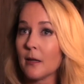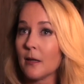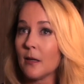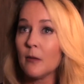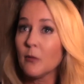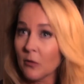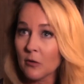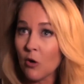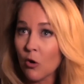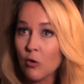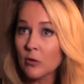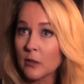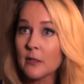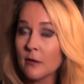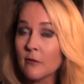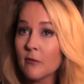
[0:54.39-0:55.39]
He was a
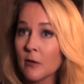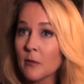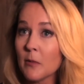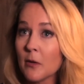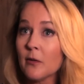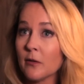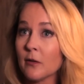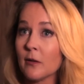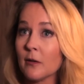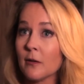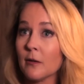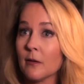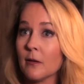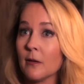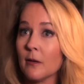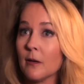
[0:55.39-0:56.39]
totally different person.
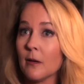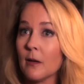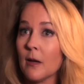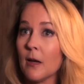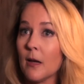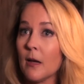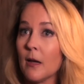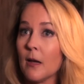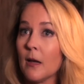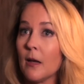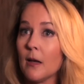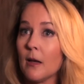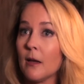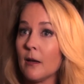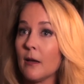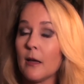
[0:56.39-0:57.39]

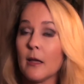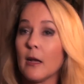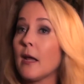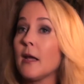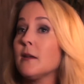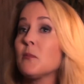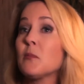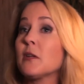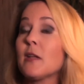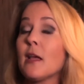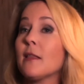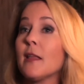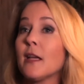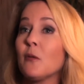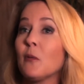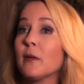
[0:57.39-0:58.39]
And I had to
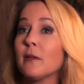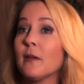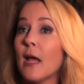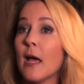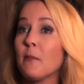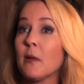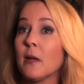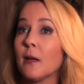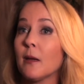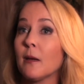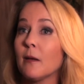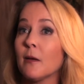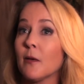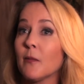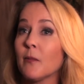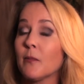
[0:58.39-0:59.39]
pretend like it wasn't happening.
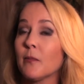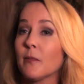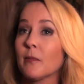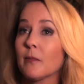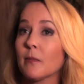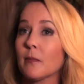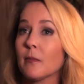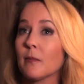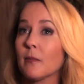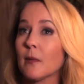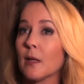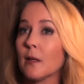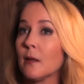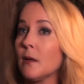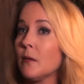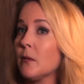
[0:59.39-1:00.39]

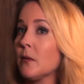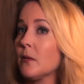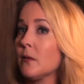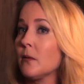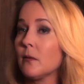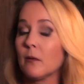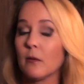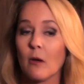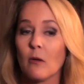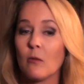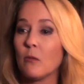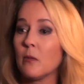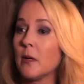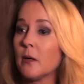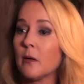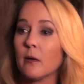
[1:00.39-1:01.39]
It was so
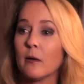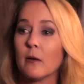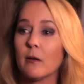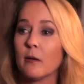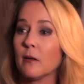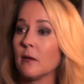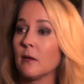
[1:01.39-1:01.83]
weird.